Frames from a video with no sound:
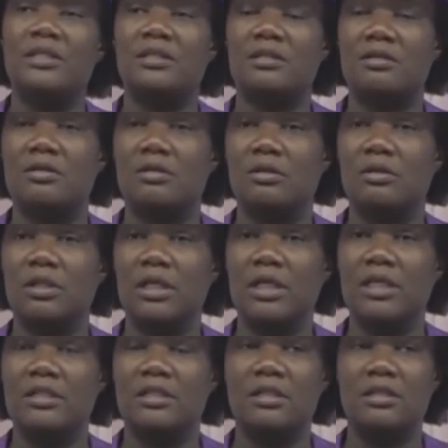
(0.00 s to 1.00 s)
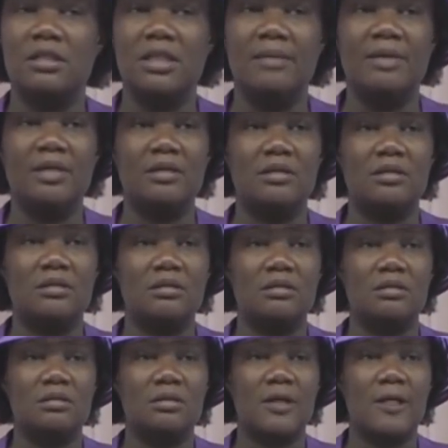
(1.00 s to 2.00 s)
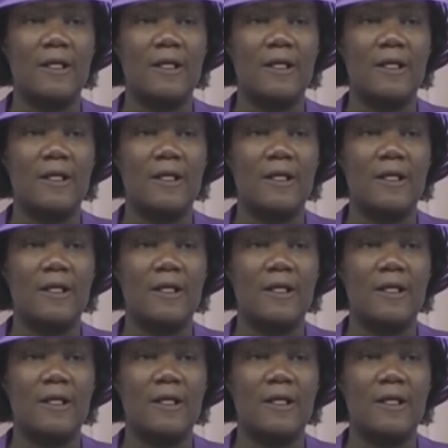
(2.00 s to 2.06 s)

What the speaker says: with these Eastern demons.